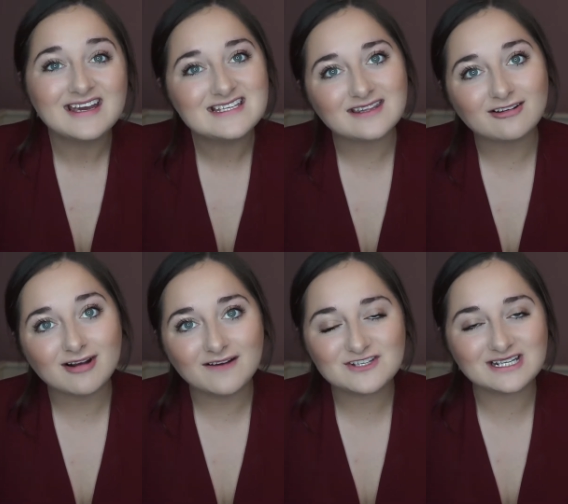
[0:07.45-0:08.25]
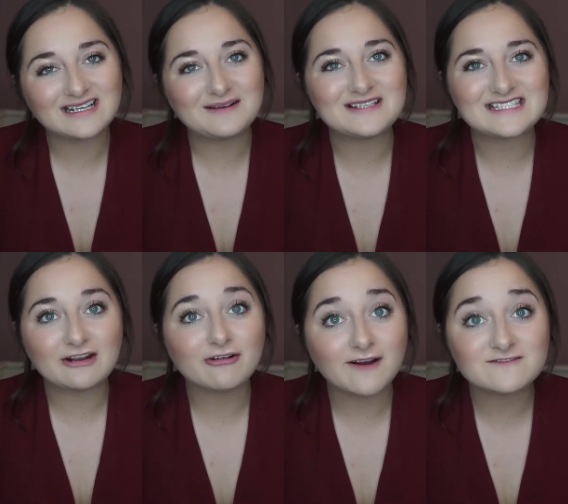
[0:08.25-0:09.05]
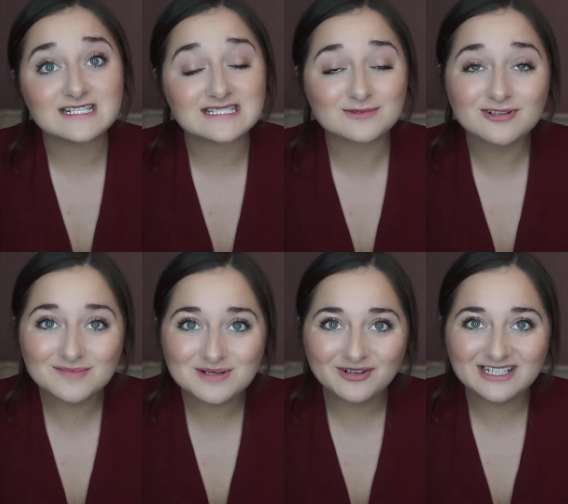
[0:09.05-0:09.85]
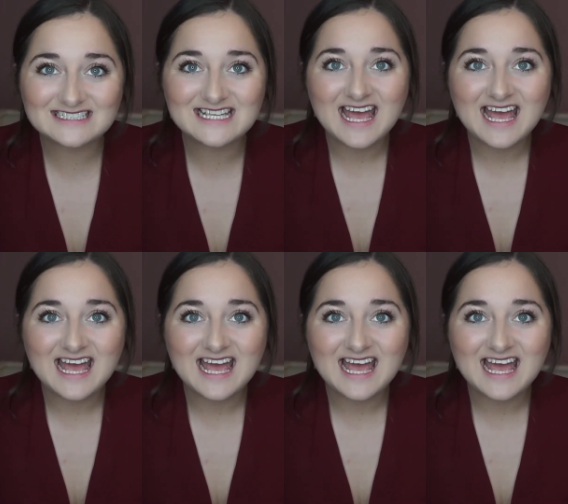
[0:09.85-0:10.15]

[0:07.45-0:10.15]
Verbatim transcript: So the Craft Gin Club is a craft gin subscription box